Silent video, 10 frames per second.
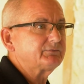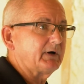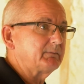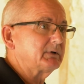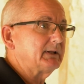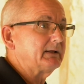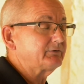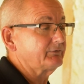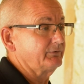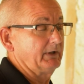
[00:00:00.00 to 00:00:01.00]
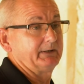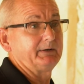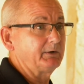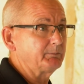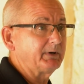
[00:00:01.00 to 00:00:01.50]
fiberglass is not
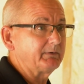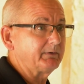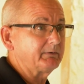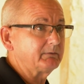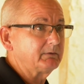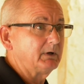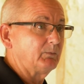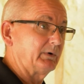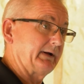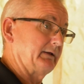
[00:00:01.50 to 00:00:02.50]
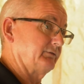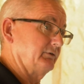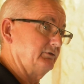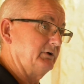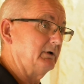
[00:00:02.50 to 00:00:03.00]
an air barrier, whereas
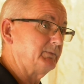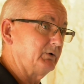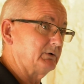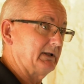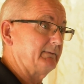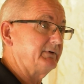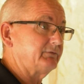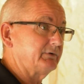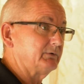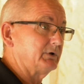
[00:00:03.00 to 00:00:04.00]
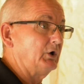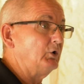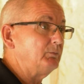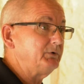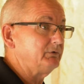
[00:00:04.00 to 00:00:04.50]
a GW climate-sealed
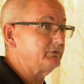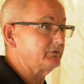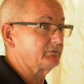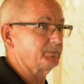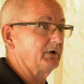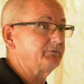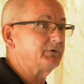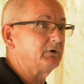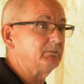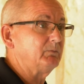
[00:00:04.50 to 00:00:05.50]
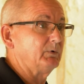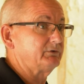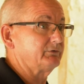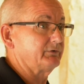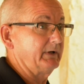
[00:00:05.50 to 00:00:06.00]
home uses spray foam,
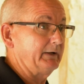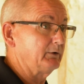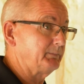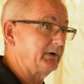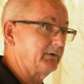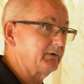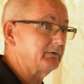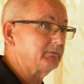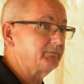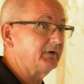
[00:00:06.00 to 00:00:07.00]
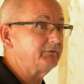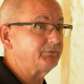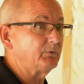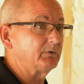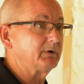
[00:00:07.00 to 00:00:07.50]
which is an air barrier,
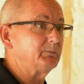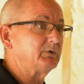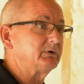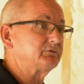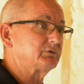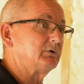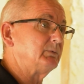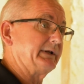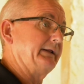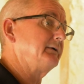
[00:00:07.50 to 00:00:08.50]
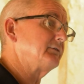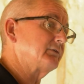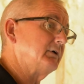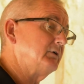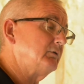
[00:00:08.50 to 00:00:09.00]
therefore it will control what enters
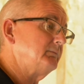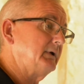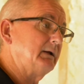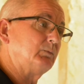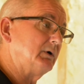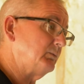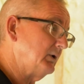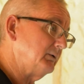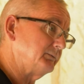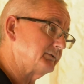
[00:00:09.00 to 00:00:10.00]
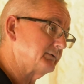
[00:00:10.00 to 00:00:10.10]
the home and what won't.